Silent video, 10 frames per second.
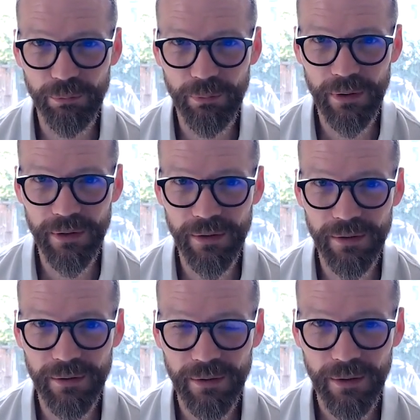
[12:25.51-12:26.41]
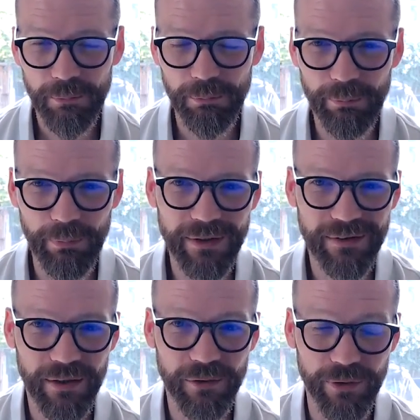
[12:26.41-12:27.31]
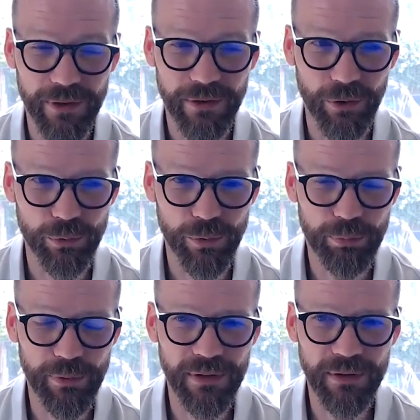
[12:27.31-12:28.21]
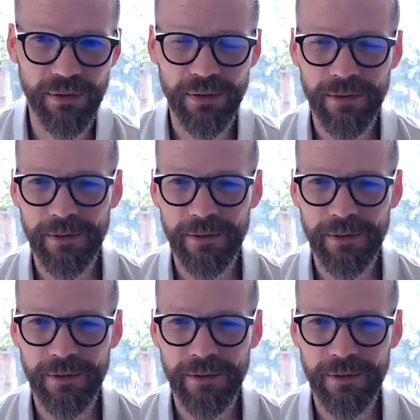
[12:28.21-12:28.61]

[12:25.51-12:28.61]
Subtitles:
My take on it, though, would be